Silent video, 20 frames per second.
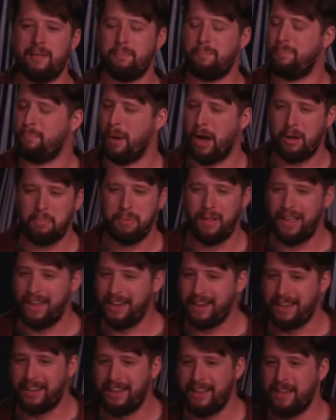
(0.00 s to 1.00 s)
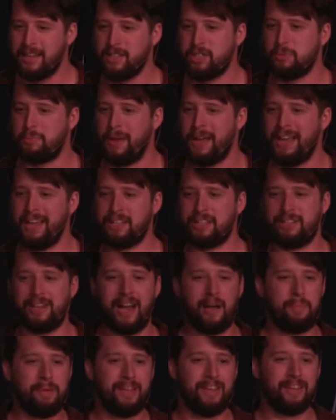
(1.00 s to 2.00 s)
public space,
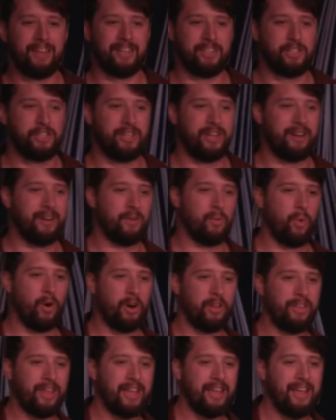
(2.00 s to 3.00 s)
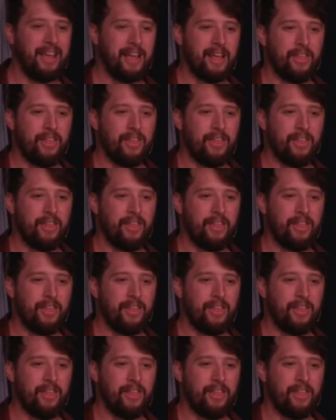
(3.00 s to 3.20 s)
not being considered worthy.